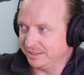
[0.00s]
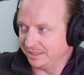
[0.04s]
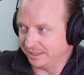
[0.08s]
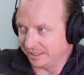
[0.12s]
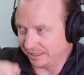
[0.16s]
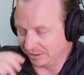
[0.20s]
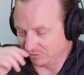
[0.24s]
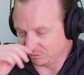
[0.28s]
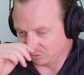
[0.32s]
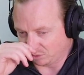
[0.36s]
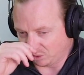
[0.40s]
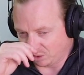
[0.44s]

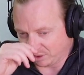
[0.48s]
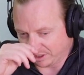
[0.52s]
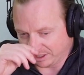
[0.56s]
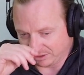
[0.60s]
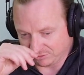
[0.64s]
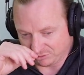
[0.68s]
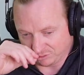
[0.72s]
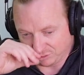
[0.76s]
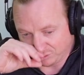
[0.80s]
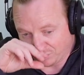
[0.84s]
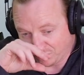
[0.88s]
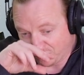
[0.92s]
as long
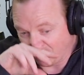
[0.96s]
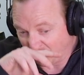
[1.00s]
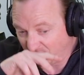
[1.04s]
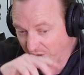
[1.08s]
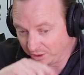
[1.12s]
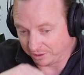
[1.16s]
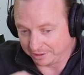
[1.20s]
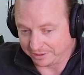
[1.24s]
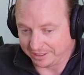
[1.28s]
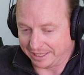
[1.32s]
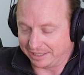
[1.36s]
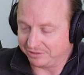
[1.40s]
as you
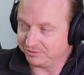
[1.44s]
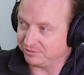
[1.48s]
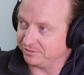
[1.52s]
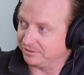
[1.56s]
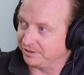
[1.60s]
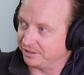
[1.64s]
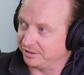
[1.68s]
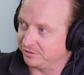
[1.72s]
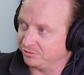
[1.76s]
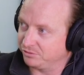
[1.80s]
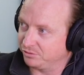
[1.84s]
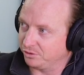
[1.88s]
earn less
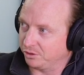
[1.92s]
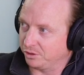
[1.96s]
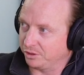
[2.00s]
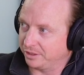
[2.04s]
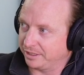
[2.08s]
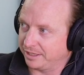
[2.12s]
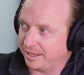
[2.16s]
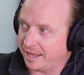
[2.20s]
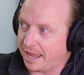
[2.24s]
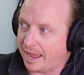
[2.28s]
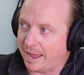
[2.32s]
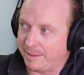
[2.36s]
than a certain
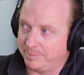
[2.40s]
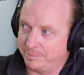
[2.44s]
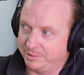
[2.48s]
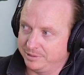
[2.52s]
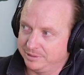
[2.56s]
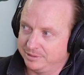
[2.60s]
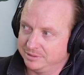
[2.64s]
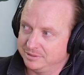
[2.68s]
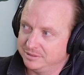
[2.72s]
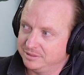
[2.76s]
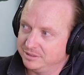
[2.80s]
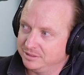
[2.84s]
cap.
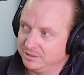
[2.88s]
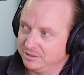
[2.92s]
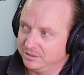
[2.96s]
Yeah.